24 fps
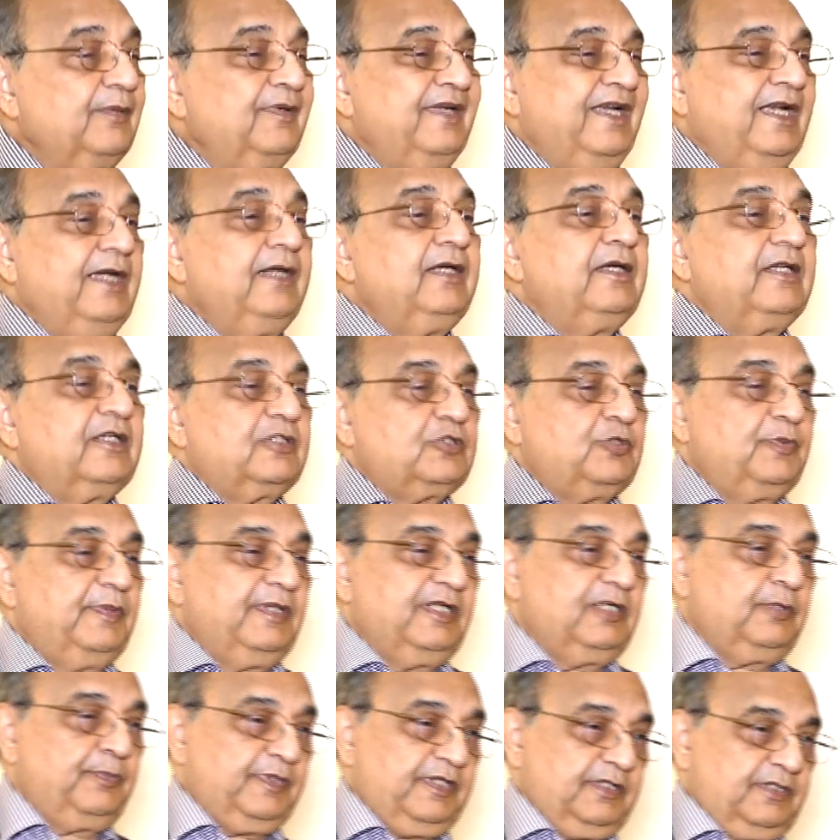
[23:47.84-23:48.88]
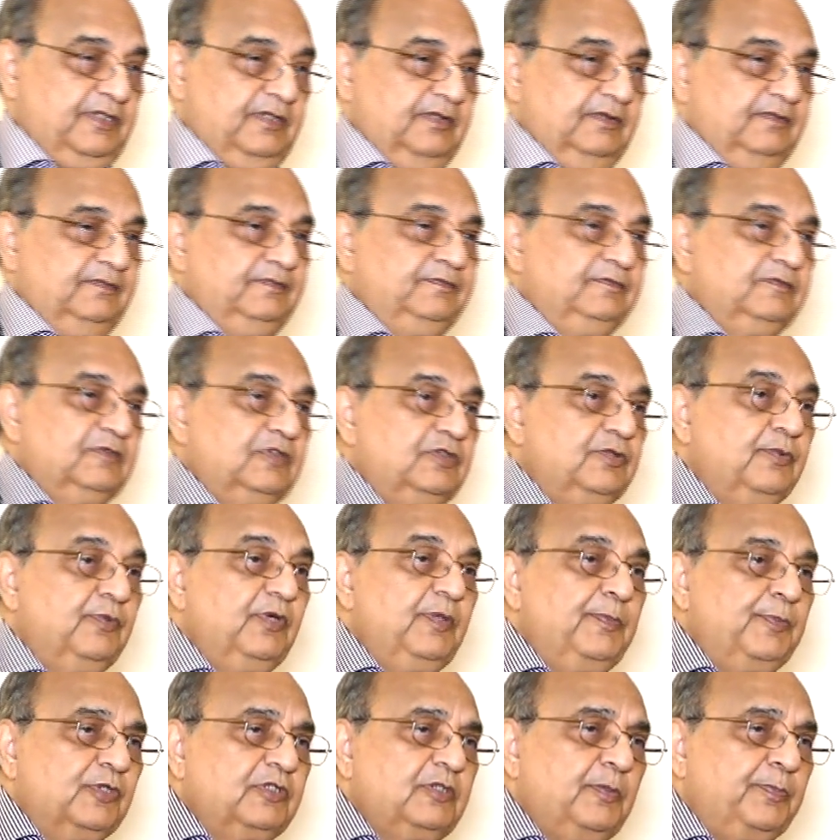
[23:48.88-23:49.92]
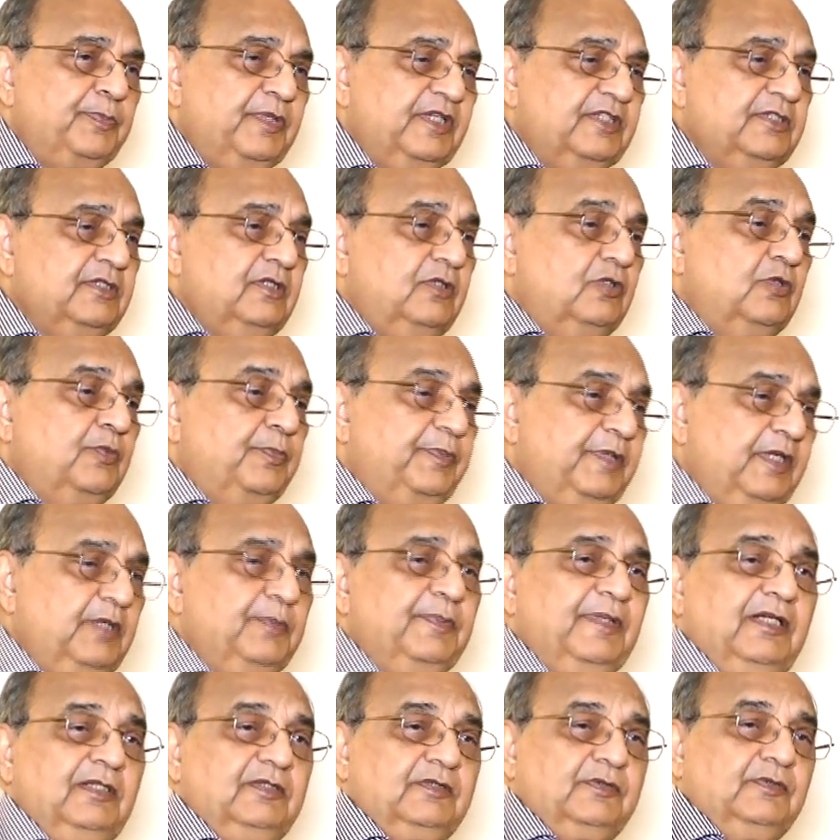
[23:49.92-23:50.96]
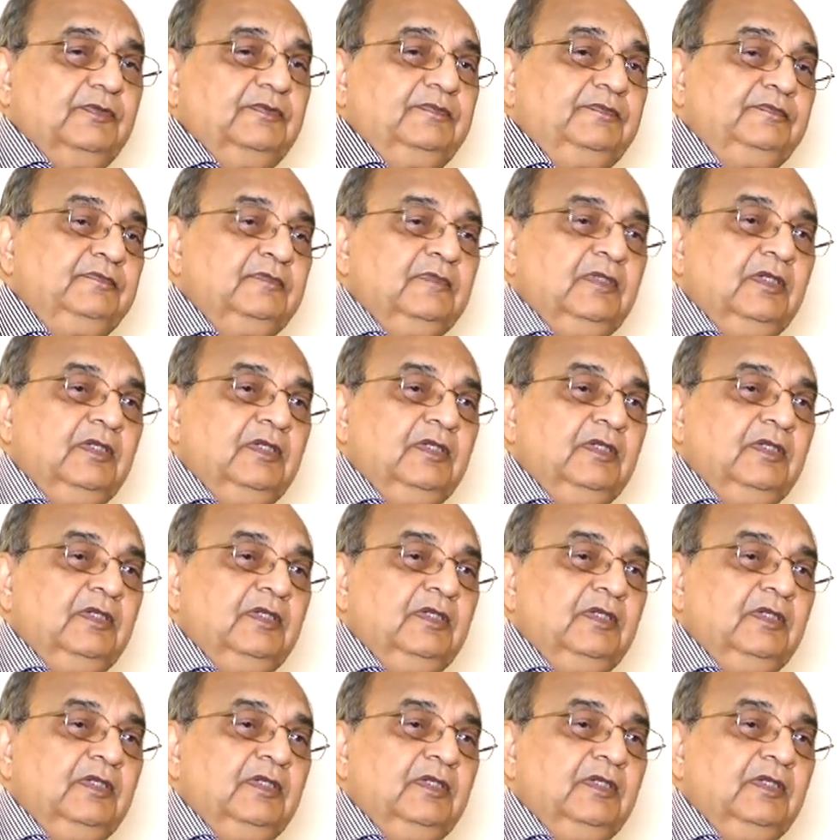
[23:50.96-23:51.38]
and expiratory pressure. So we put the patient on PEEP also.